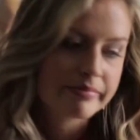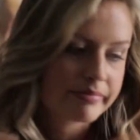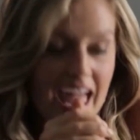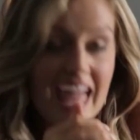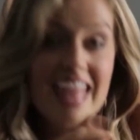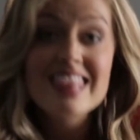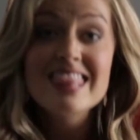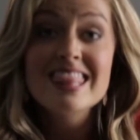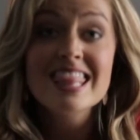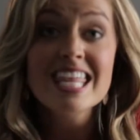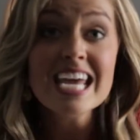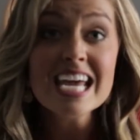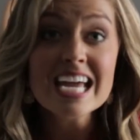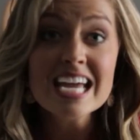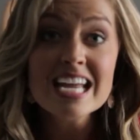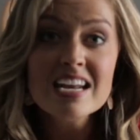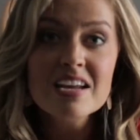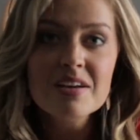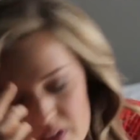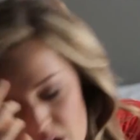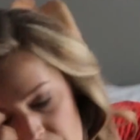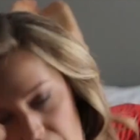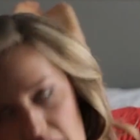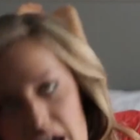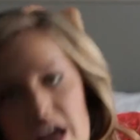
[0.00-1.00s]
And
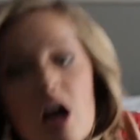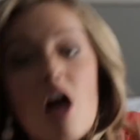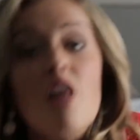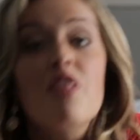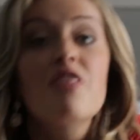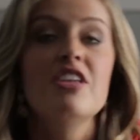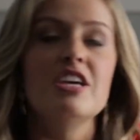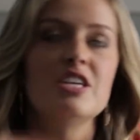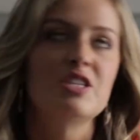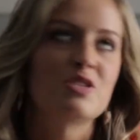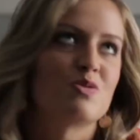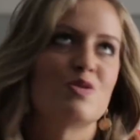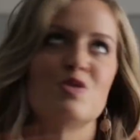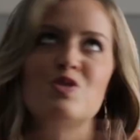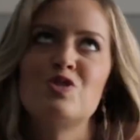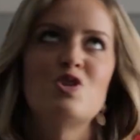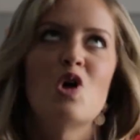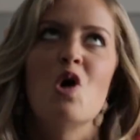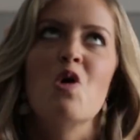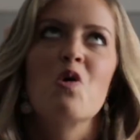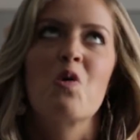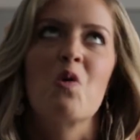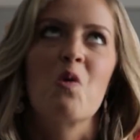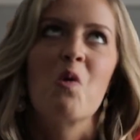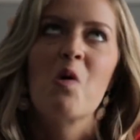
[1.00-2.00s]
then, okay y'all, this was
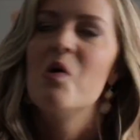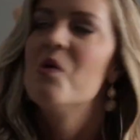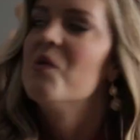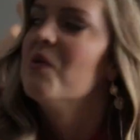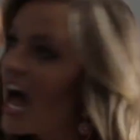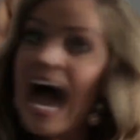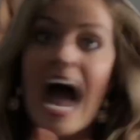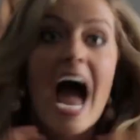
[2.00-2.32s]
so cool.